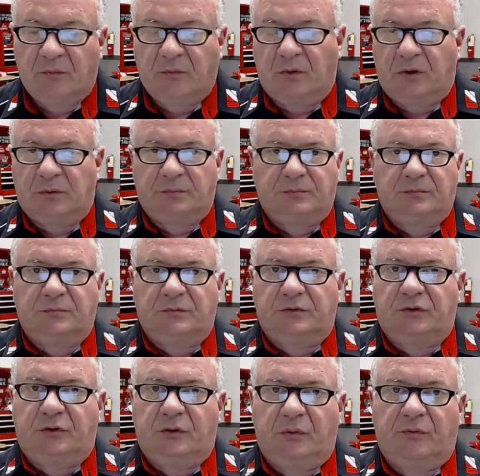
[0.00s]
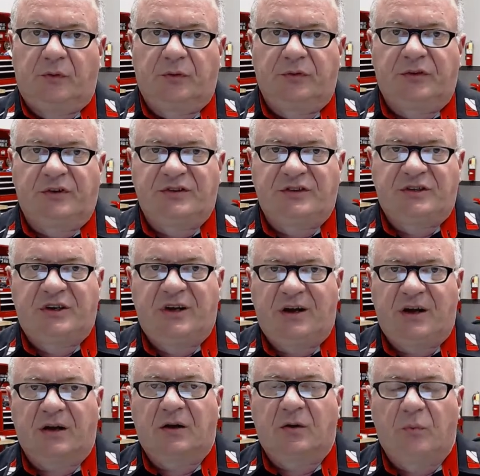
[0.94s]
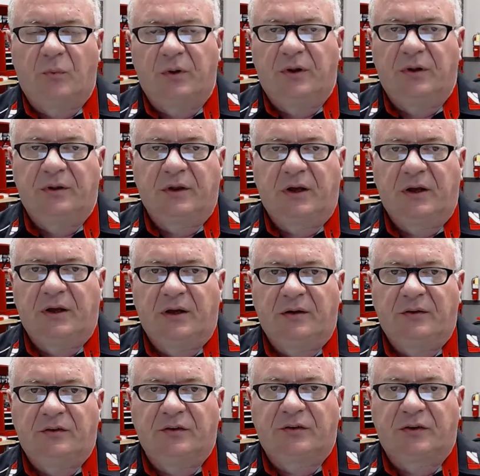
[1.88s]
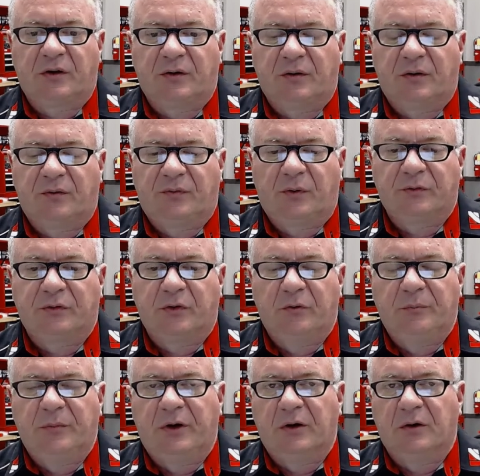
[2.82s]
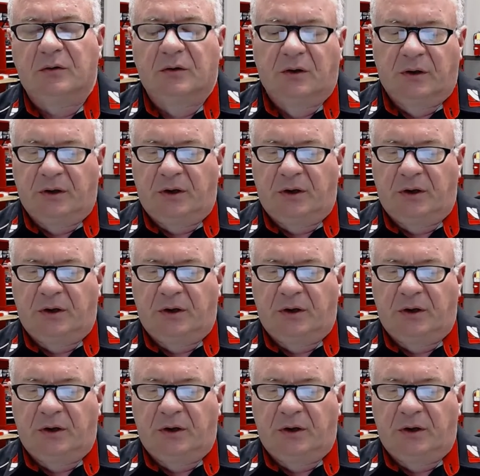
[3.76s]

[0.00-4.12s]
well, do a voltage check with a, just a, a meter.